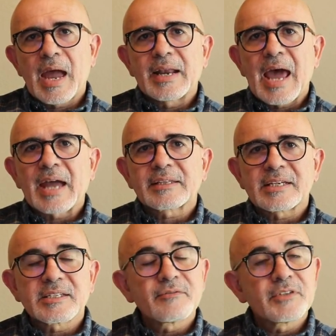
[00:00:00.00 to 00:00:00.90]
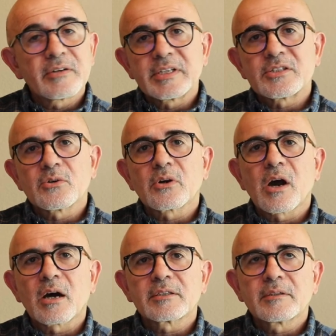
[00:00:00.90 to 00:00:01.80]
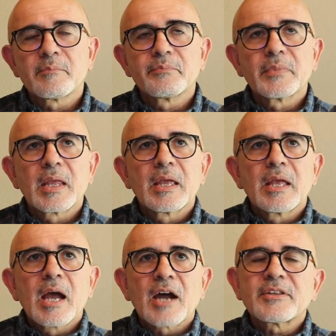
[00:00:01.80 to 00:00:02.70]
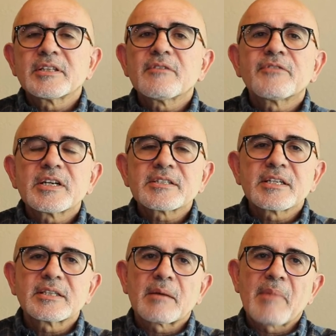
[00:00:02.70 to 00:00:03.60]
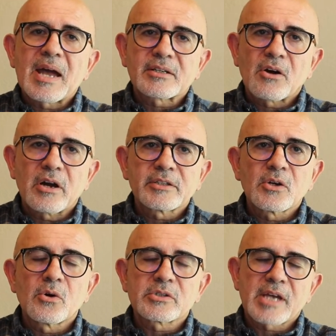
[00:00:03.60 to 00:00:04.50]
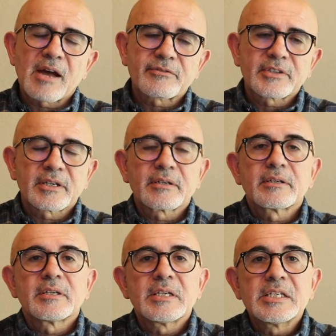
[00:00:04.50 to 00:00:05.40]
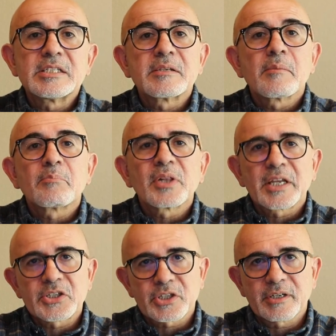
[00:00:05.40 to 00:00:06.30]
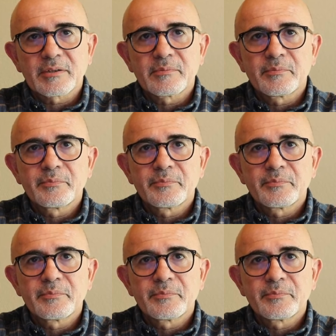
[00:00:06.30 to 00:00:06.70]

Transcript: and act as if there is no God, I think the first thing that mankind goes after is pleasure.